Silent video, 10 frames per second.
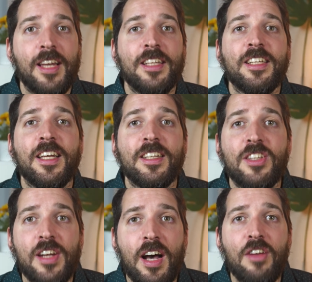and it can
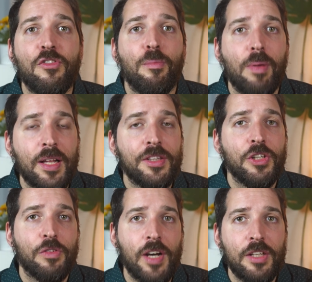drive plenty
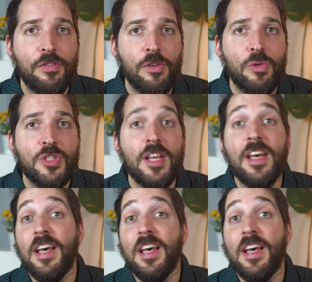of headphones,